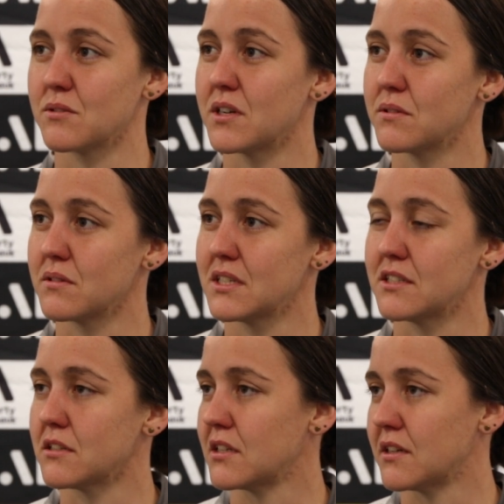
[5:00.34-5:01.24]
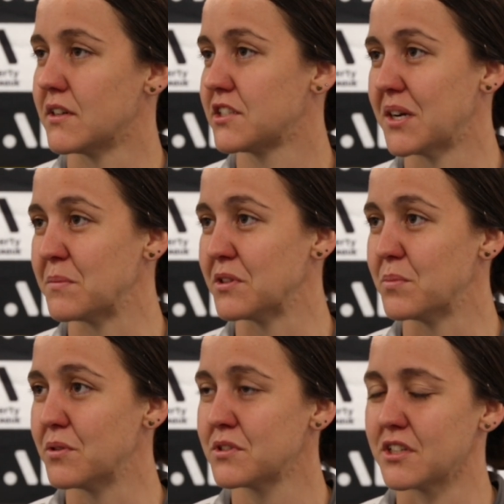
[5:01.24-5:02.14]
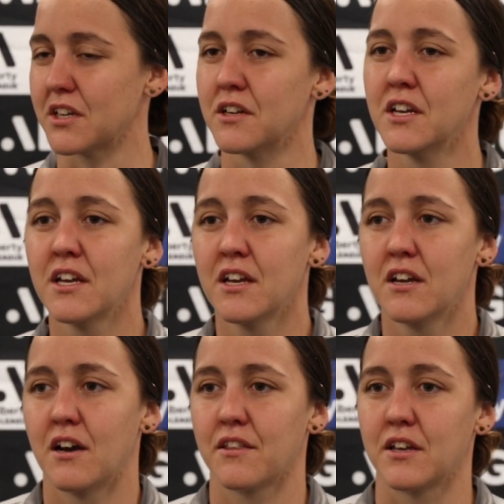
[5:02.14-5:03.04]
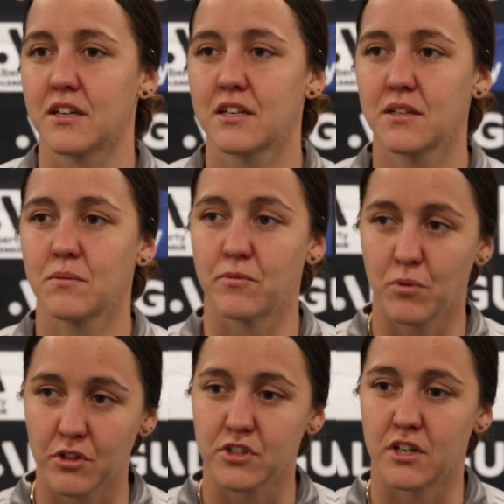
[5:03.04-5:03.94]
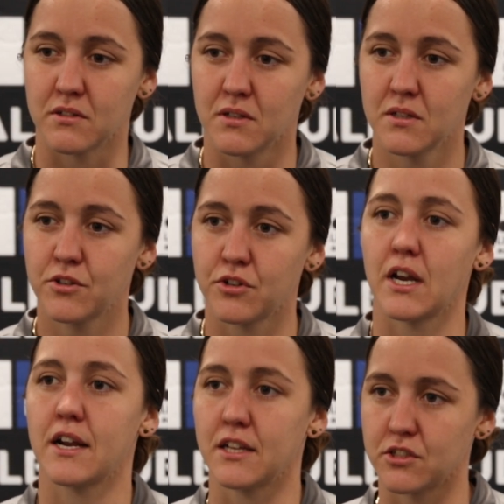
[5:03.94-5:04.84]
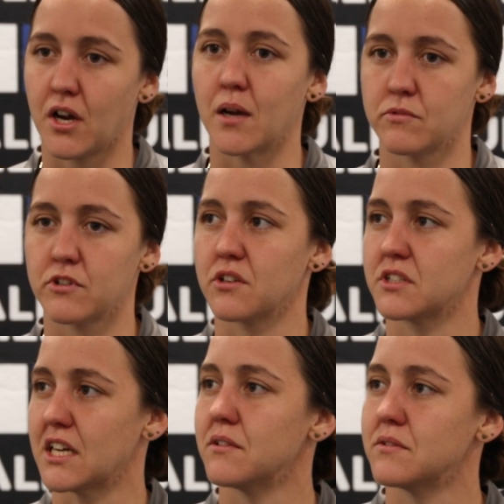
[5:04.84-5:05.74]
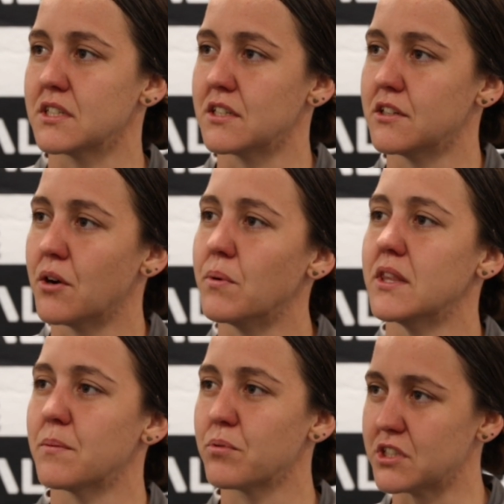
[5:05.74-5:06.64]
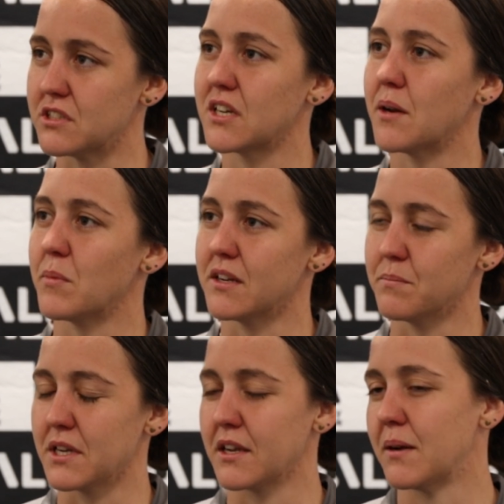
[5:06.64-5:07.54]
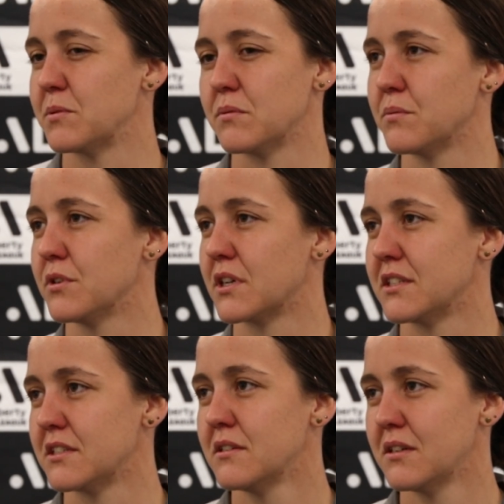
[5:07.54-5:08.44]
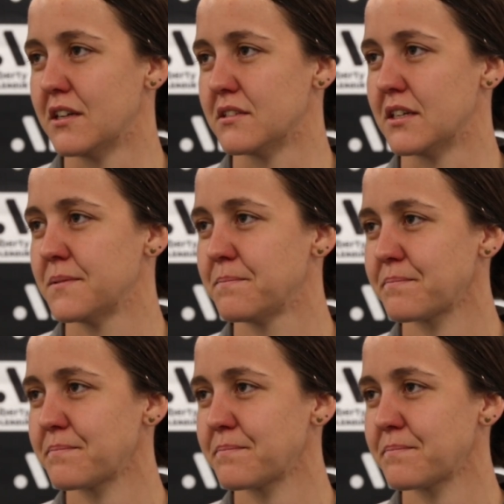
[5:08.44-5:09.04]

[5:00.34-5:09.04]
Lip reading: quite quickly and didn't give us time on the ball. So I think we've worked on creating time for ourselves and knowing that pressure's coming and being comfortable to work under that.